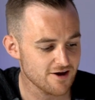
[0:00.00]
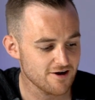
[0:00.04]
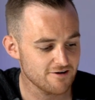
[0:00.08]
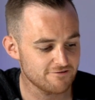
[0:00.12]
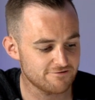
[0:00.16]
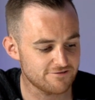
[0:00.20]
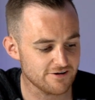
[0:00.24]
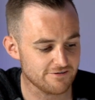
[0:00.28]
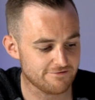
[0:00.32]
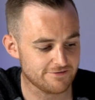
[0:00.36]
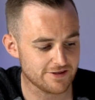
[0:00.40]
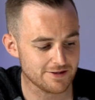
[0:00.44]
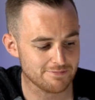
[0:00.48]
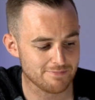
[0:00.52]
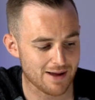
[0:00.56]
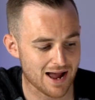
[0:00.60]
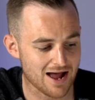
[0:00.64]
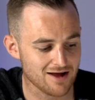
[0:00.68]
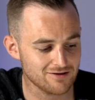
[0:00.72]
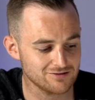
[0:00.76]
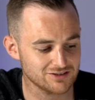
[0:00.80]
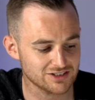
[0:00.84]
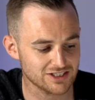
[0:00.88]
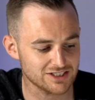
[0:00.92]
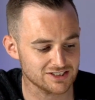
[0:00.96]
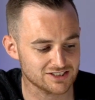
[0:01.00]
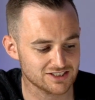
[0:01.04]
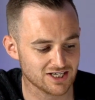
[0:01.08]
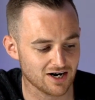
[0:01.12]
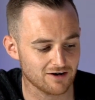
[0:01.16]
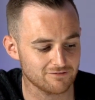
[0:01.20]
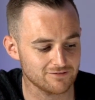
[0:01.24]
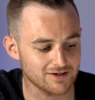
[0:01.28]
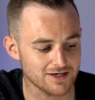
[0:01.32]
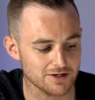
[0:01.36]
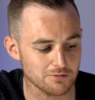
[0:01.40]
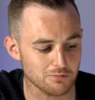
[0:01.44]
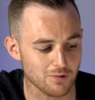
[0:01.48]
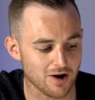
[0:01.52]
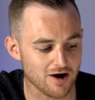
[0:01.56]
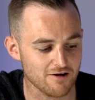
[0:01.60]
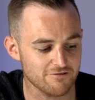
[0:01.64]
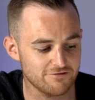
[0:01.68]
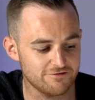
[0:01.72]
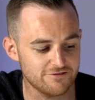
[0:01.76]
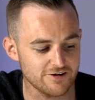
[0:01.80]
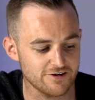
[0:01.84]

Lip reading: £50 is currently worth